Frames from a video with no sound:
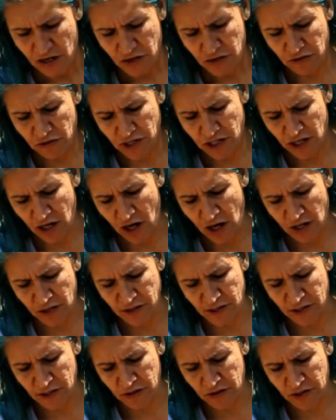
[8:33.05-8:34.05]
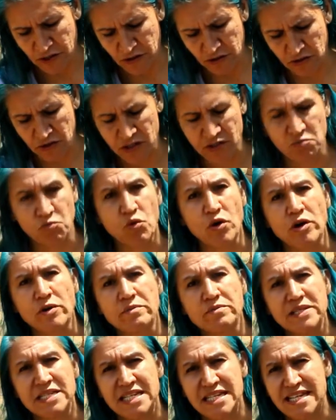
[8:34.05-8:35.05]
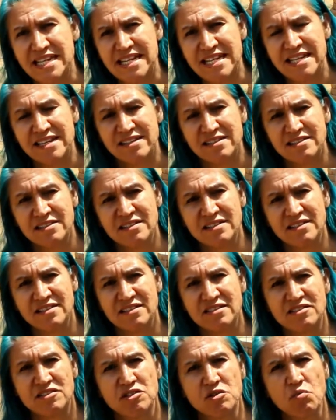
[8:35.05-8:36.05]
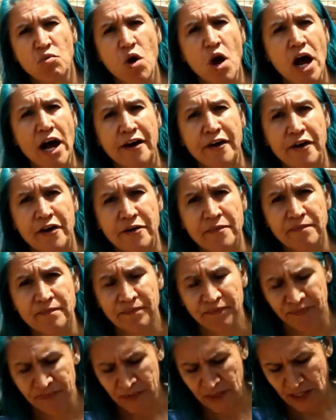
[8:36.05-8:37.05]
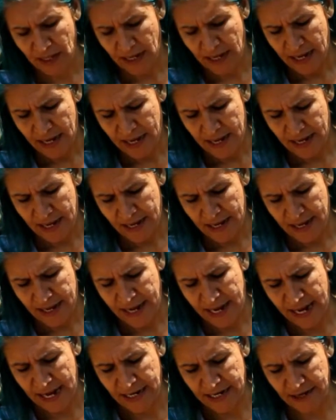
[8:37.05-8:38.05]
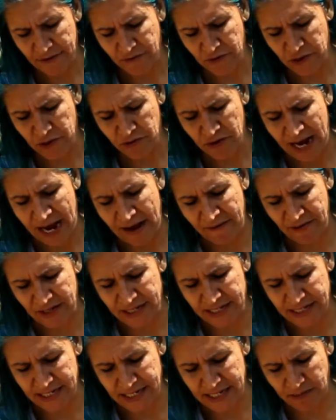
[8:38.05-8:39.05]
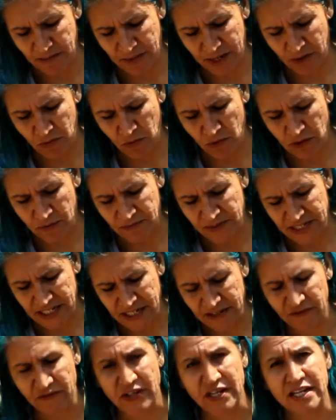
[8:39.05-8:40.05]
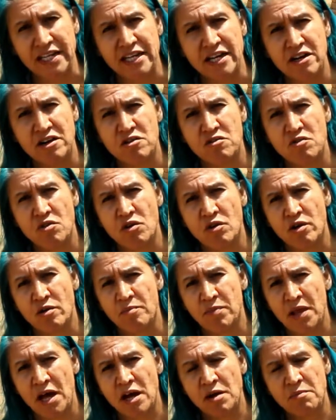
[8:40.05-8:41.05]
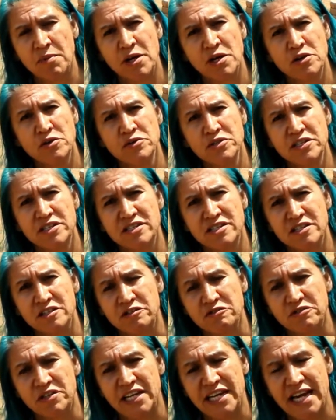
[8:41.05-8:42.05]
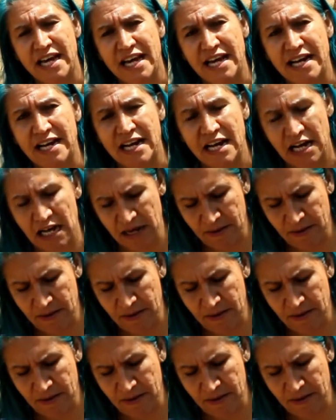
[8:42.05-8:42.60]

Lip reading: You could also use worm tea to water, and if you haven't seen my worm tea video or blog post, you can